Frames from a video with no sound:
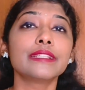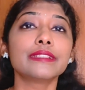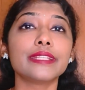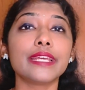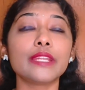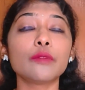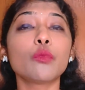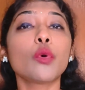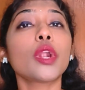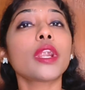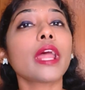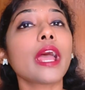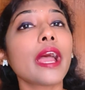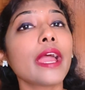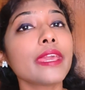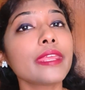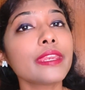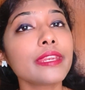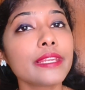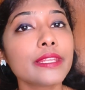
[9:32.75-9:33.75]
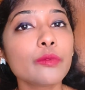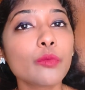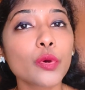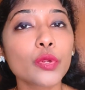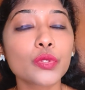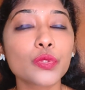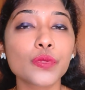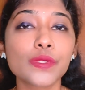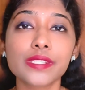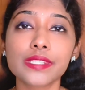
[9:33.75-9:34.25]
then what I really
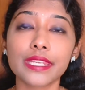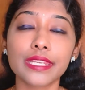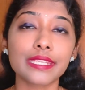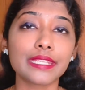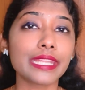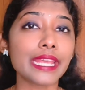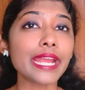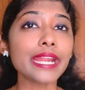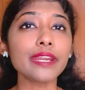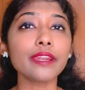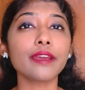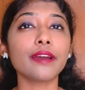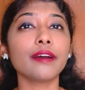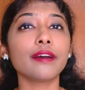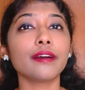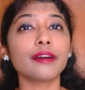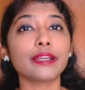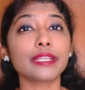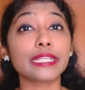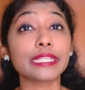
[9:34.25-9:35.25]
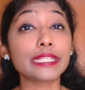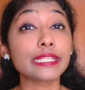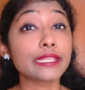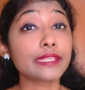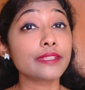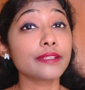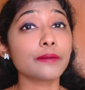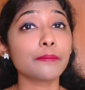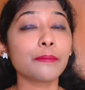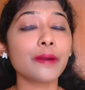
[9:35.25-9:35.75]
want to say that
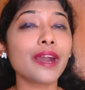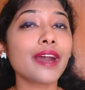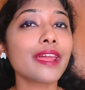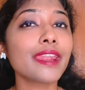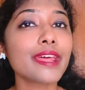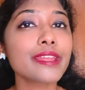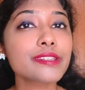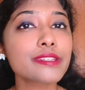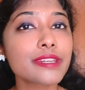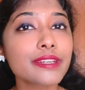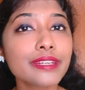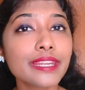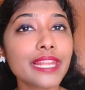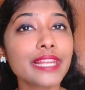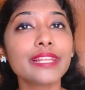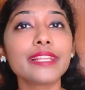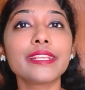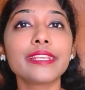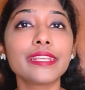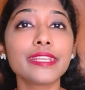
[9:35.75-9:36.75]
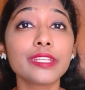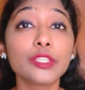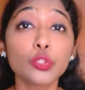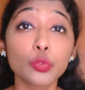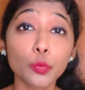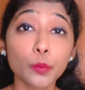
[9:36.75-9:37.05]
here, Maharashtra, Delhi,